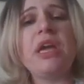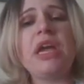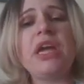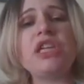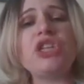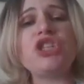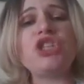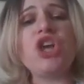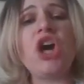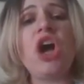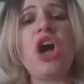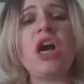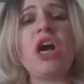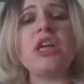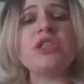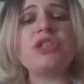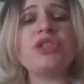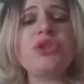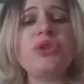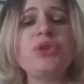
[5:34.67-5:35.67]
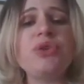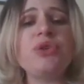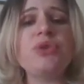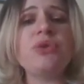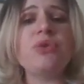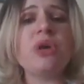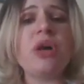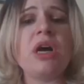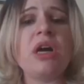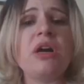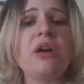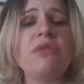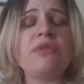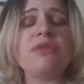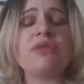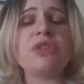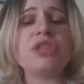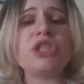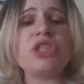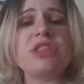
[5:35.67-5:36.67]
and John, two
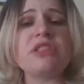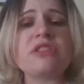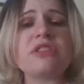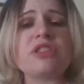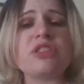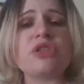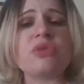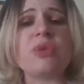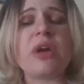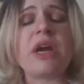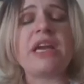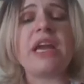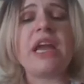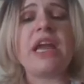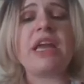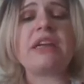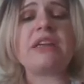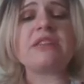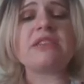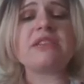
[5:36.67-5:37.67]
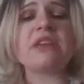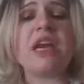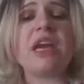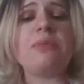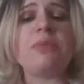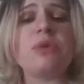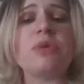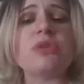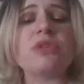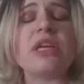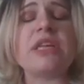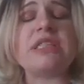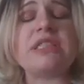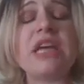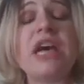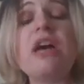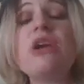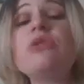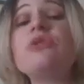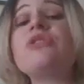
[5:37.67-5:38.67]
of Jesus's right-hand disciples, and
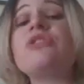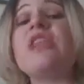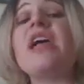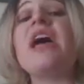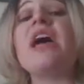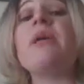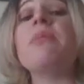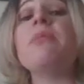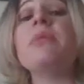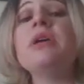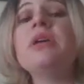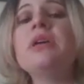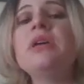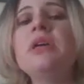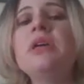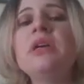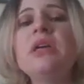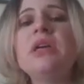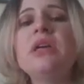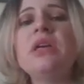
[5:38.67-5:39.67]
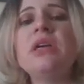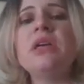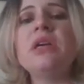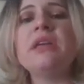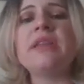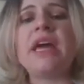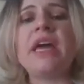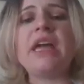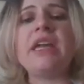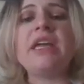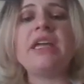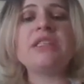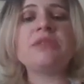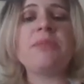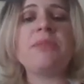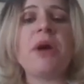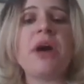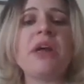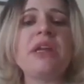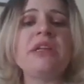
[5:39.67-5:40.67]
tells them that his
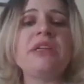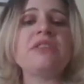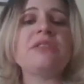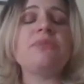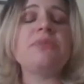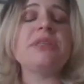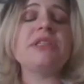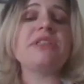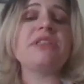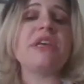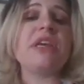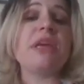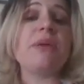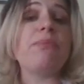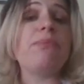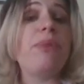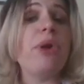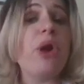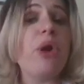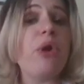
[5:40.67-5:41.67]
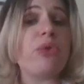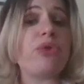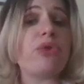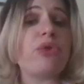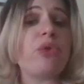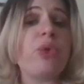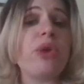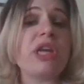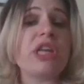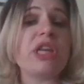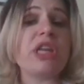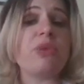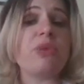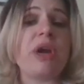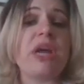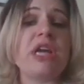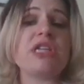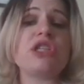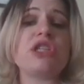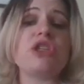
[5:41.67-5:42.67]
body is missing. Both quickly
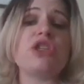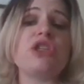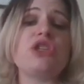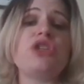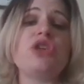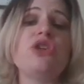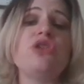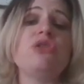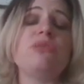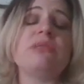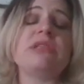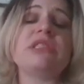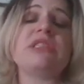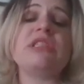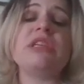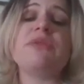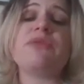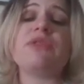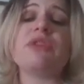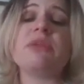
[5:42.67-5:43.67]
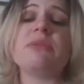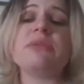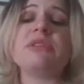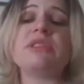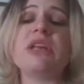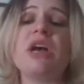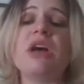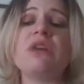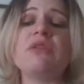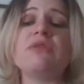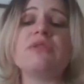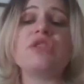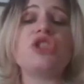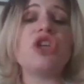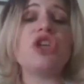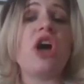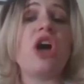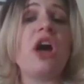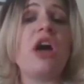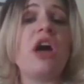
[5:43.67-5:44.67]
ran to the tomb to see for themselves.
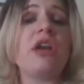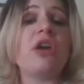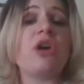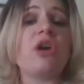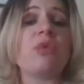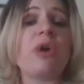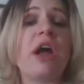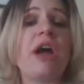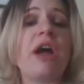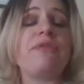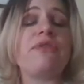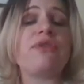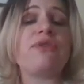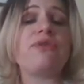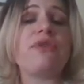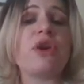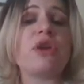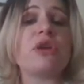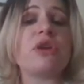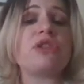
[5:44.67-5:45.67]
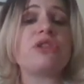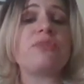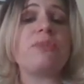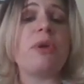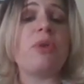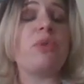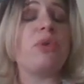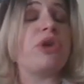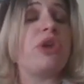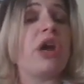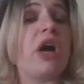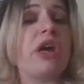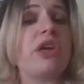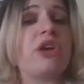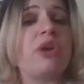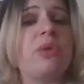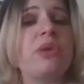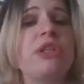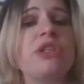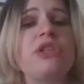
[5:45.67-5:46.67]
John arrived first, but would not
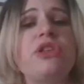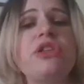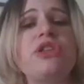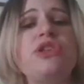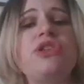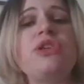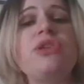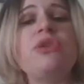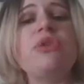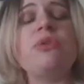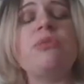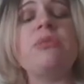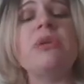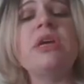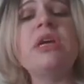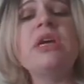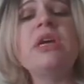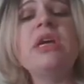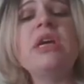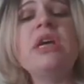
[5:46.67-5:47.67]
go into the tomb.